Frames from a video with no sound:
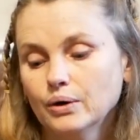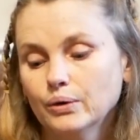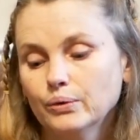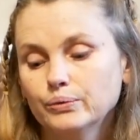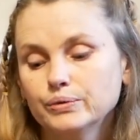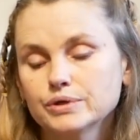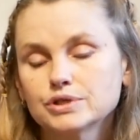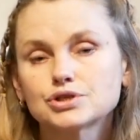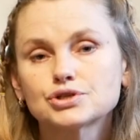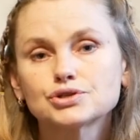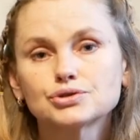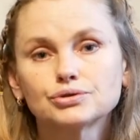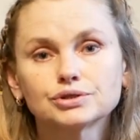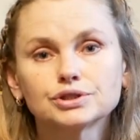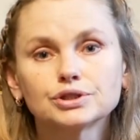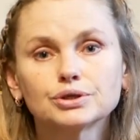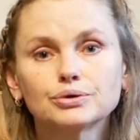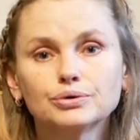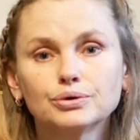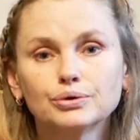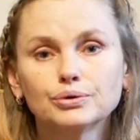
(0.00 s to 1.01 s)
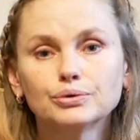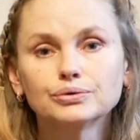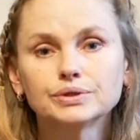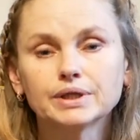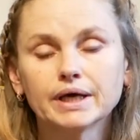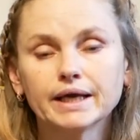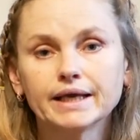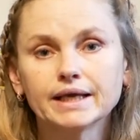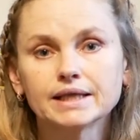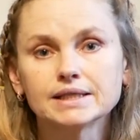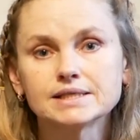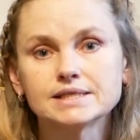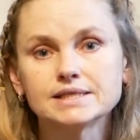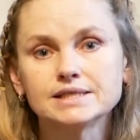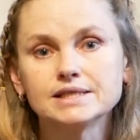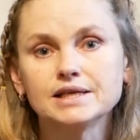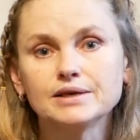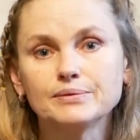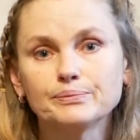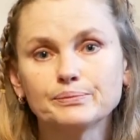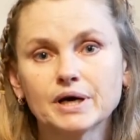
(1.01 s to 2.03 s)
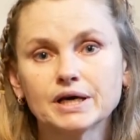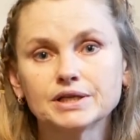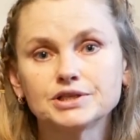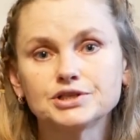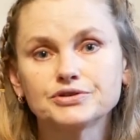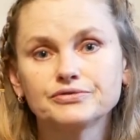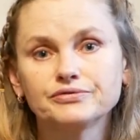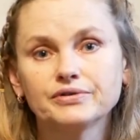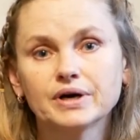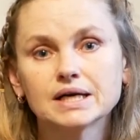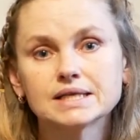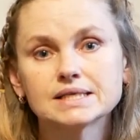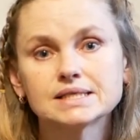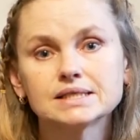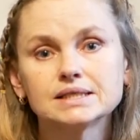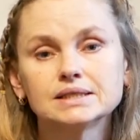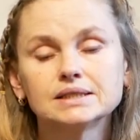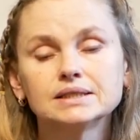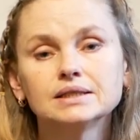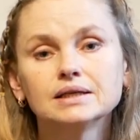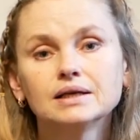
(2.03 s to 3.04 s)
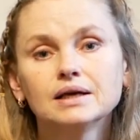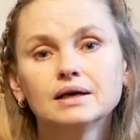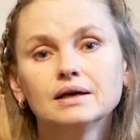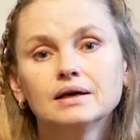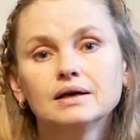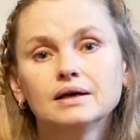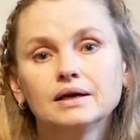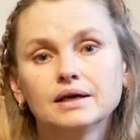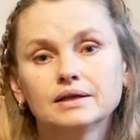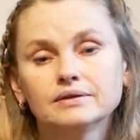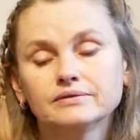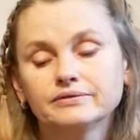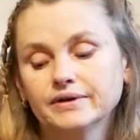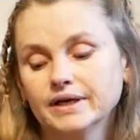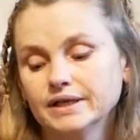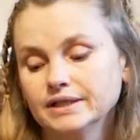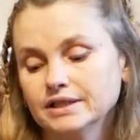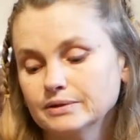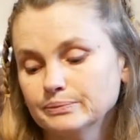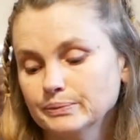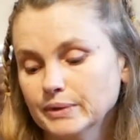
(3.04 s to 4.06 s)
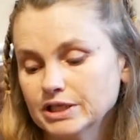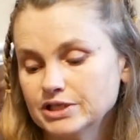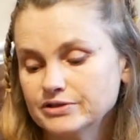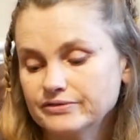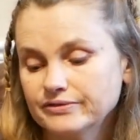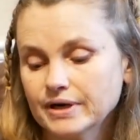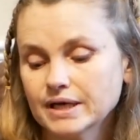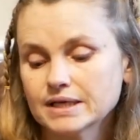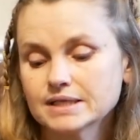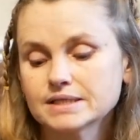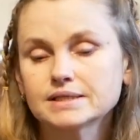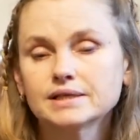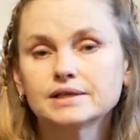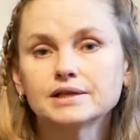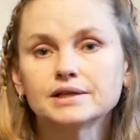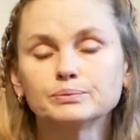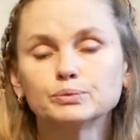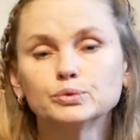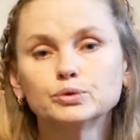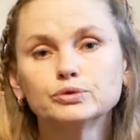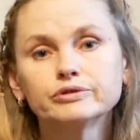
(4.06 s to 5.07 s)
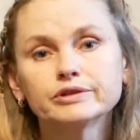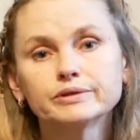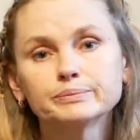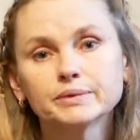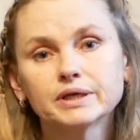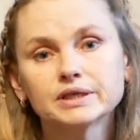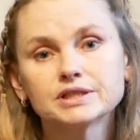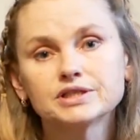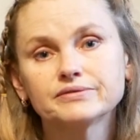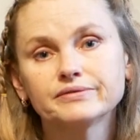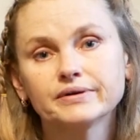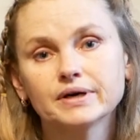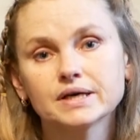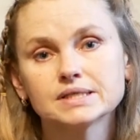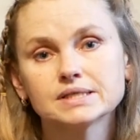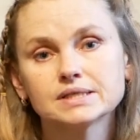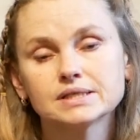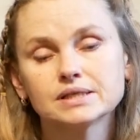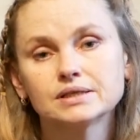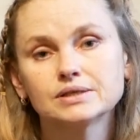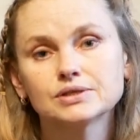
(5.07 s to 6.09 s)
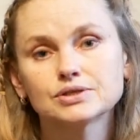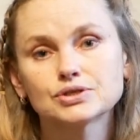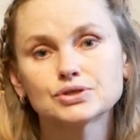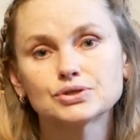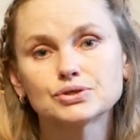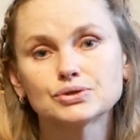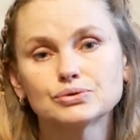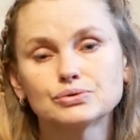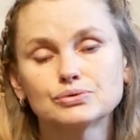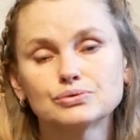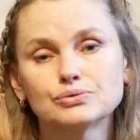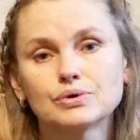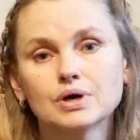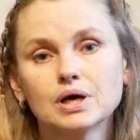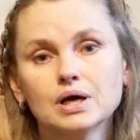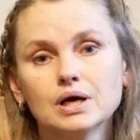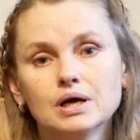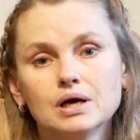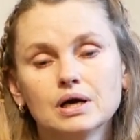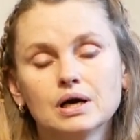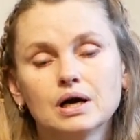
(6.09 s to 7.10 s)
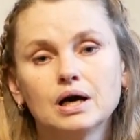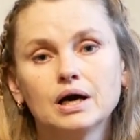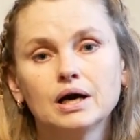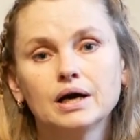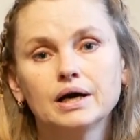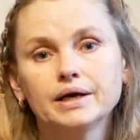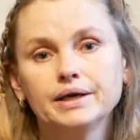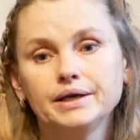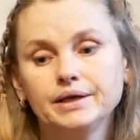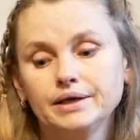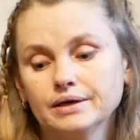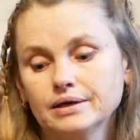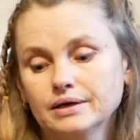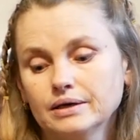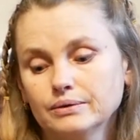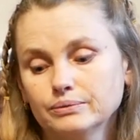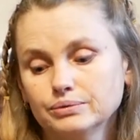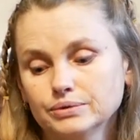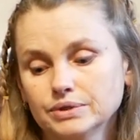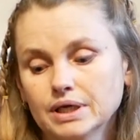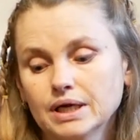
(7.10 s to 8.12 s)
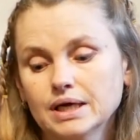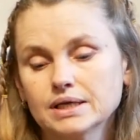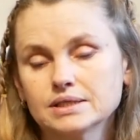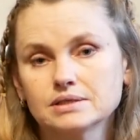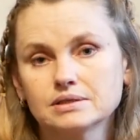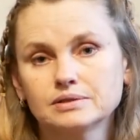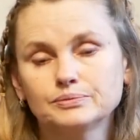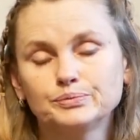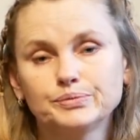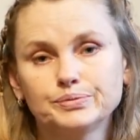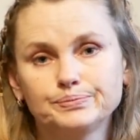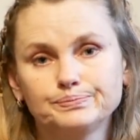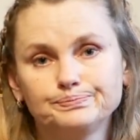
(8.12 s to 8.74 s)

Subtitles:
With shorter coat I can see much faster and find it much faster, remove it much faster, so I would rather